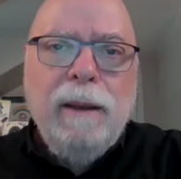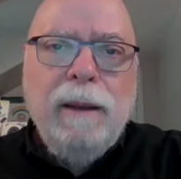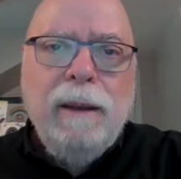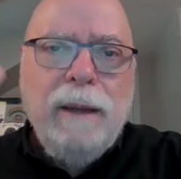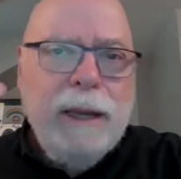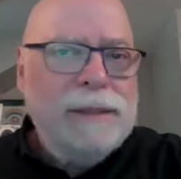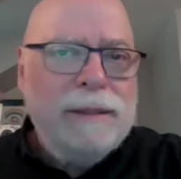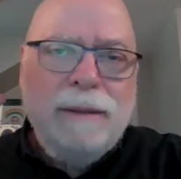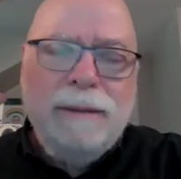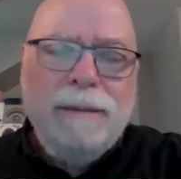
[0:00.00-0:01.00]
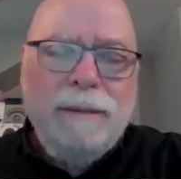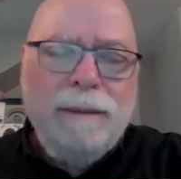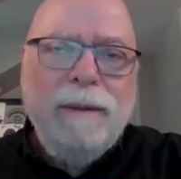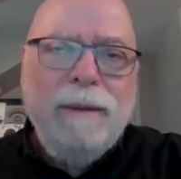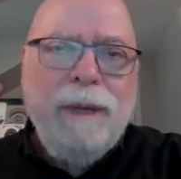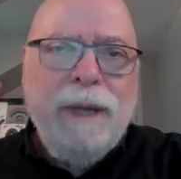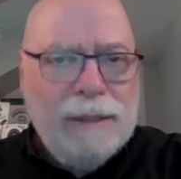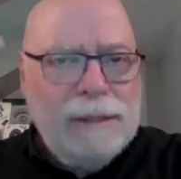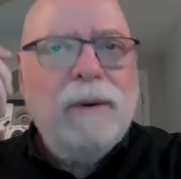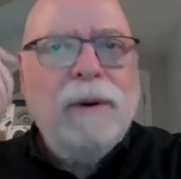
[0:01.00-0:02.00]
Yes,
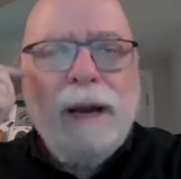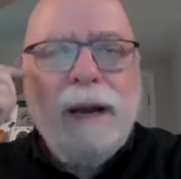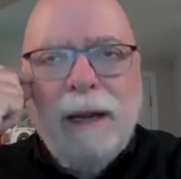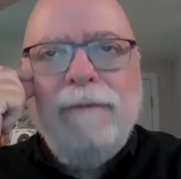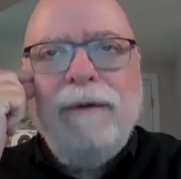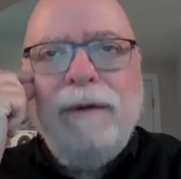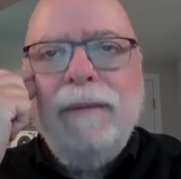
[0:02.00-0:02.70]
yes, Lord, I love you.